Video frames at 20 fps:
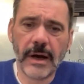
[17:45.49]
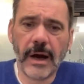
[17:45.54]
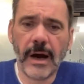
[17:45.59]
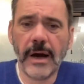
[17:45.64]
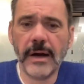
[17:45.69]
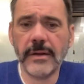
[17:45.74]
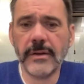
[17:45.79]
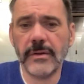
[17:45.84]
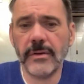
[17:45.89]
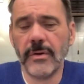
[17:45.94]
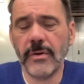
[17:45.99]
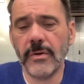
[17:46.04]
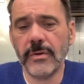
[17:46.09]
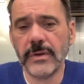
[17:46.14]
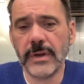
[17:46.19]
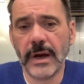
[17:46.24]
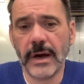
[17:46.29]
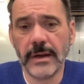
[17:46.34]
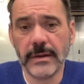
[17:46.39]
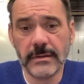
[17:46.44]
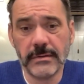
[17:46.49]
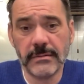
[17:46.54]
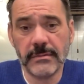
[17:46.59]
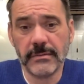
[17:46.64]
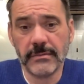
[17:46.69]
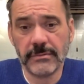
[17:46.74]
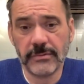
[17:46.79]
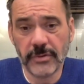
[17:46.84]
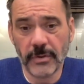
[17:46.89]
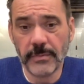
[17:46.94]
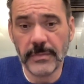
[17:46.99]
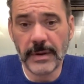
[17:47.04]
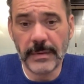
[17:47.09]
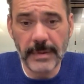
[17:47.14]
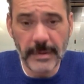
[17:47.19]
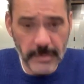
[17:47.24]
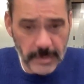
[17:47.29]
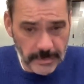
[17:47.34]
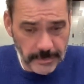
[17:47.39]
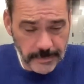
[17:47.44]
I know that sometimes I
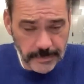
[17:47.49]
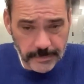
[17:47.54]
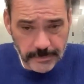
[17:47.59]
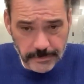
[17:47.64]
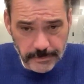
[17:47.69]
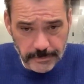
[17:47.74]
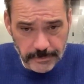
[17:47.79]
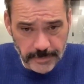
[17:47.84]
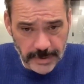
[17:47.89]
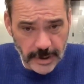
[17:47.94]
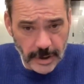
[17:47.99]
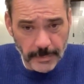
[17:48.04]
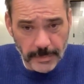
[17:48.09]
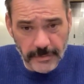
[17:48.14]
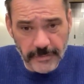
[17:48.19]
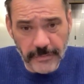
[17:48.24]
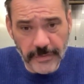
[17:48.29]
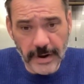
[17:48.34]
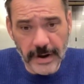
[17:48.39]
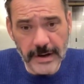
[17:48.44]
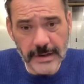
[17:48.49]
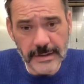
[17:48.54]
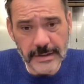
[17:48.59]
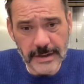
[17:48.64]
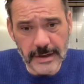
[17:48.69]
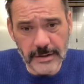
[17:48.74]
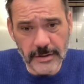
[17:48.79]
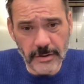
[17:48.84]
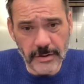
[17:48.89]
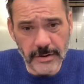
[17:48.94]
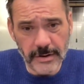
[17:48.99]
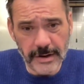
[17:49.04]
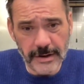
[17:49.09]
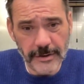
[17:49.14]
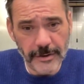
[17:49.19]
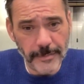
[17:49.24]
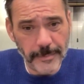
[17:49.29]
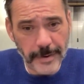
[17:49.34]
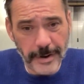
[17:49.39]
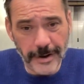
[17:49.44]
will pick up a fight in a in
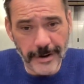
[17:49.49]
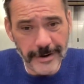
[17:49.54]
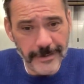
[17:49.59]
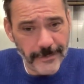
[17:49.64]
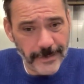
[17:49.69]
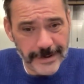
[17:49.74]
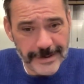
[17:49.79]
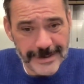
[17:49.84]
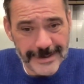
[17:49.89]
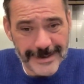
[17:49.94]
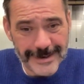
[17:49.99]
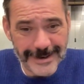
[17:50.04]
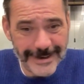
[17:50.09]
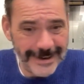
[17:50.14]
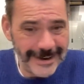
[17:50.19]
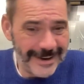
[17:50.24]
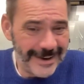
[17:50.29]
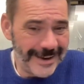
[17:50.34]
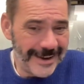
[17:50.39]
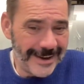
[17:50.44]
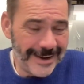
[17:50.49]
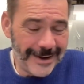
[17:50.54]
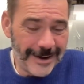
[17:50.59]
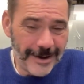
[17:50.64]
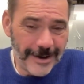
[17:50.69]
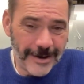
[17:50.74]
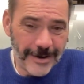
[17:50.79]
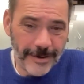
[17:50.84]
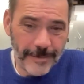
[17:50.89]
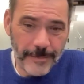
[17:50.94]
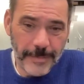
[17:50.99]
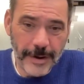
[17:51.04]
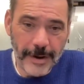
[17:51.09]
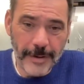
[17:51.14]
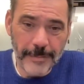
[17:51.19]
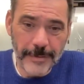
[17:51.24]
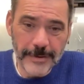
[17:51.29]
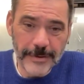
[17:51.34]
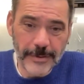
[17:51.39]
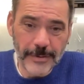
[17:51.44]
a bar if I see a
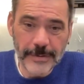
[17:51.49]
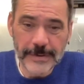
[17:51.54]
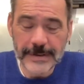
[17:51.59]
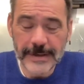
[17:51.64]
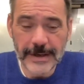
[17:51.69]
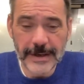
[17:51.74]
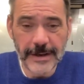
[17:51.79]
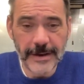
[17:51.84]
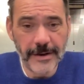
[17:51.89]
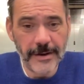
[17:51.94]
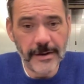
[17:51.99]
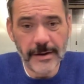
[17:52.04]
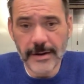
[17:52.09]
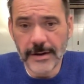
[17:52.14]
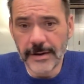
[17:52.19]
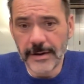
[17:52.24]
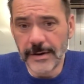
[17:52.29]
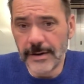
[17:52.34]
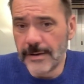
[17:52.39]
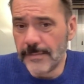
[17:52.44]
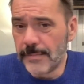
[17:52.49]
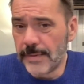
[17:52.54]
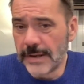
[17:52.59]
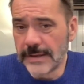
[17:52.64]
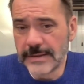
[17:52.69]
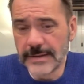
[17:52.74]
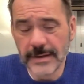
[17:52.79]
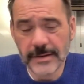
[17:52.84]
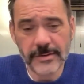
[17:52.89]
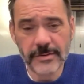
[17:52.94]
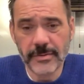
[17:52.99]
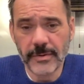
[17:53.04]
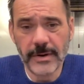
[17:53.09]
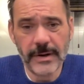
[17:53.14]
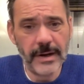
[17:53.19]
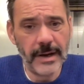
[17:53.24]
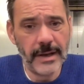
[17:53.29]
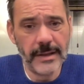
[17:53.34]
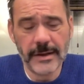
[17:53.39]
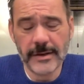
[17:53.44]
barman using a, a plastic straw,
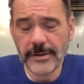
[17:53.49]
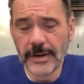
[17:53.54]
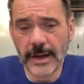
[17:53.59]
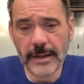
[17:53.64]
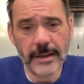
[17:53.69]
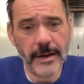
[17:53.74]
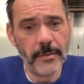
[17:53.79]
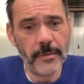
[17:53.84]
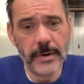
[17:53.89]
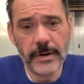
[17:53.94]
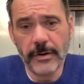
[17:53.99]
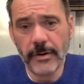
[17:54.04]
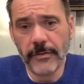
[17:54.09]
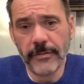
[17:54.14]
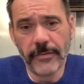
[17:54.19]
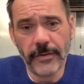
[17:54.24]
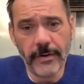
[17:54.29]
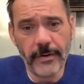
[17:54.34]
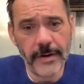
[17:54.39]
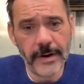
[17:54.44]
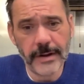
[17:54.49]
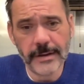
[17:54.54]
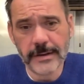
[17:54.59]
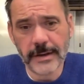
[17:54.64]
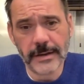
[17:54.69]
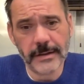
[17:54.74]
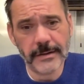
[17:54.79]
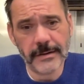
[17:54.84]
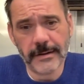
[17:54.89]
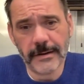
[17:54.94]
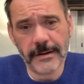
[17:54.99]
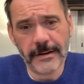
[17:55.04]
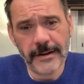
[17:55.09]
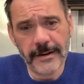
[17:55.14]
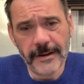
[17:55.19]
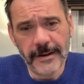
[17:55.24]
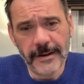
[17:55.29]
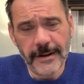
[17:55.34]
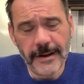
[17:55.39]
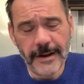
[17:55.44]
and and I will go for it. And uh,
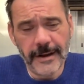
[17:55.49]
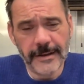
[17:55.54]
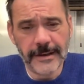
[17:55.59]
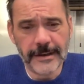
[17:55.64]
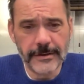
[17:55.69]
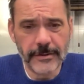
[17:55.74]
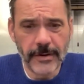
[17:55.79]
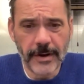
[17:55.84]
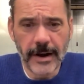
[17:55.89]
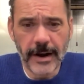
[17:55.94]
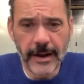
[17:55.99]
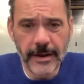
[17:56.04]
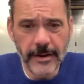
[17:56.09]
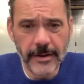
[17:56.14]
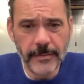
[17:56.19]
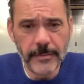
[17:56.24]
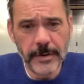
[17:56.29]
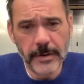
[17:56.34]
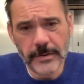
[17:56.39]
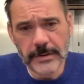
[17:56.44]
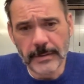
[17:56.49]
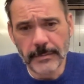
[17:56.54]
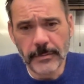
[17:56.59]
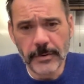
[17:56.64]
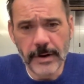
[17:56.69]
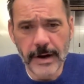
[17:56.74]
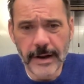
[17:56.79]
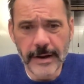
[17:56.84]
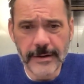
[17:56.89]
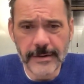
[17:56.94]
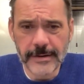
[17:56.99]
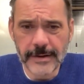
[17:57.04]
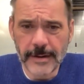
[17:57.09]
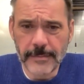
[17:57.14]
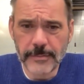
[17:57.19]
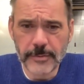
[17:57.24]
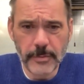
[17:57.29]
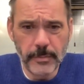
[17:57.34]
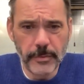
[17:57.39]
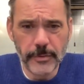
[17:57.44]
and as a client, because I'm the client,
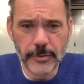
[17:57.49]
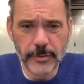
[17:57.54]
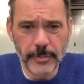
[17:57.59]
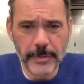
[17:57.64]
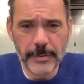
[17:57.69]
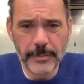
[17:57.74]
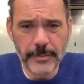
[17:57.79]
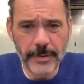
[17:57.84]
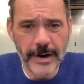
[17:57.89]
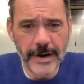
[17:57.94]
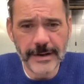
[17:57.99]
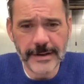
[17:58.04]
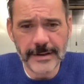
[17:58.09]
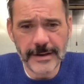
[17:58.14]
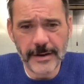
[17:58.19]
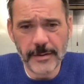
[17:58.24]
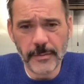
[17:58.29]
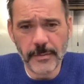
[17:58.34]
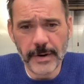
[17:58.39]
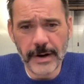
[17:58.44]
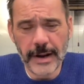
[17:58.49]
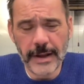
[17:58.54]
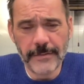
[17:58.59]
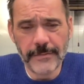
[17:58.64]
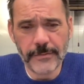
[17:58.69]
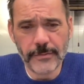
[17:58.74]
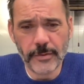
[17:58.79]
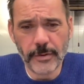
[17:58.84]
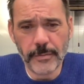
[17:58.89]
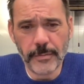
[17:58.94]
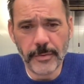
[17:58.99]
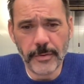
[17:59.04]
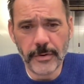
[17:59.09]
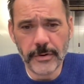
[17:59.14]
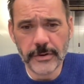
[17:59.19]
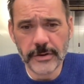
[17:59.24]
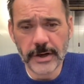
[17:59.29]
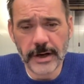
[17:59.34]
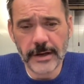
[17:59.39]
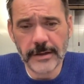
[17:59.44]
I'm supposed to be right. He will have to
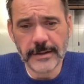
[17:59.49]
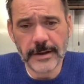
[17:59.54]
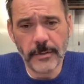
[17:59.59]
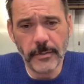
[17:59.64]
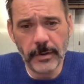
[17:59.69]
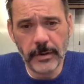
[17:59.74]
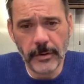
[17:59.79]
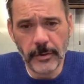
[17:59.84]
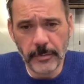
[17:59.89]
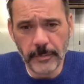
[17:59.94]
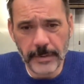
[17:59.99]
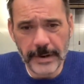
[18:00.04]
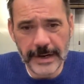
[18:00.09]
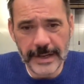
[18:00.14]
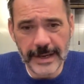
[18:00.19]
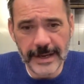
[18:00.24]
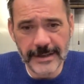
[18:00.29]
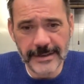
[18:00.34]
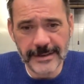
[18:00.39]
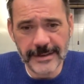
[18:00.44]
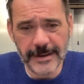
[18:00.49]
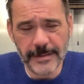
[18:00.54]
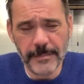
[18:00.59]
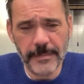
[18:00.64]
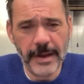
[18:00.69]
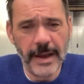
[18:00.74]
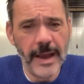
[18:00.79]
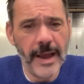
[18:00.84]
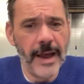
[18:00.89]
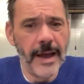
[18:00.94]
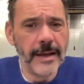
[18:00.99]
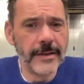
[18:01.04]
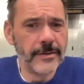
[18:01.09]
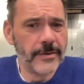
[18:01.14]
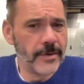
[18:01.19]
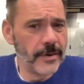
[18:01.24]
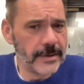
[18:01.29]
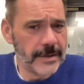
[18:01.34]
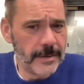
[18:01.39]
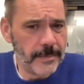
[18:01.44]
apologize. I will humiliate him.
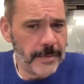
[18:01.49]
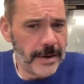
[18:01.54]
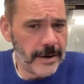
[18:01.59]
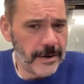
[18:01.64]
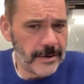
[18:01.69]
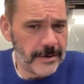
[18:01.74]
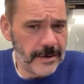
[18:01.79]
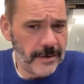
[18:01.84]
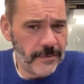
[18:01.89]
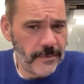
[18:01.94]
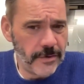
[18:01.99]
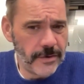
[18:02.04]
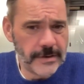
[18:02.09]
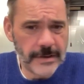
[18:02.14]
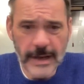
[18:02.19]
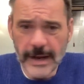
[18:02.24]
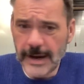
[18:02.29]
Does it make a difference?